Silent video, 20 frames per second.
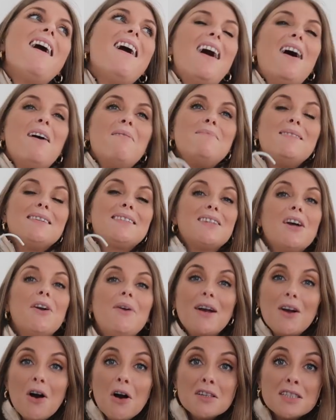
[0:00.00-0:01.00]
um, so
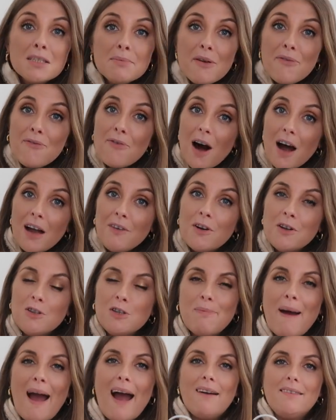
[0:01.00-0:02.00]
it cost me five
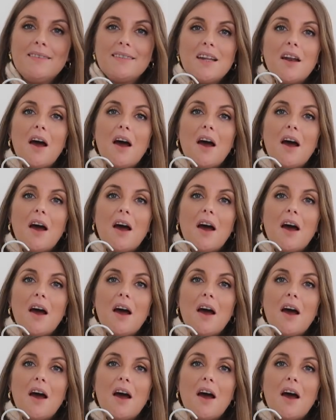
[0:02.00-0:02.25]
hundred pounds,